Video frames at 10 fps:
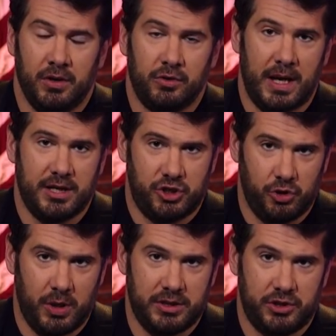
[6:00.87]
greatest
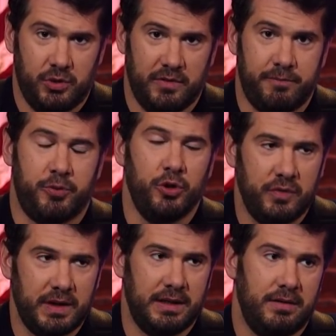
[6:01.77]
joys to have
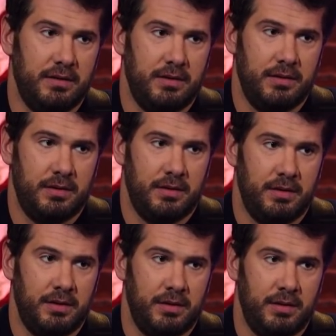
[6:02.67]
proven
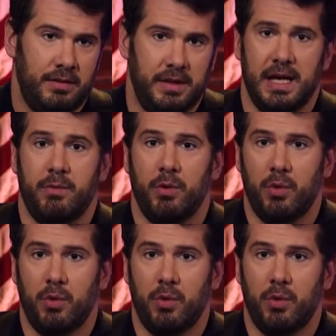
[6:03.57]
that they were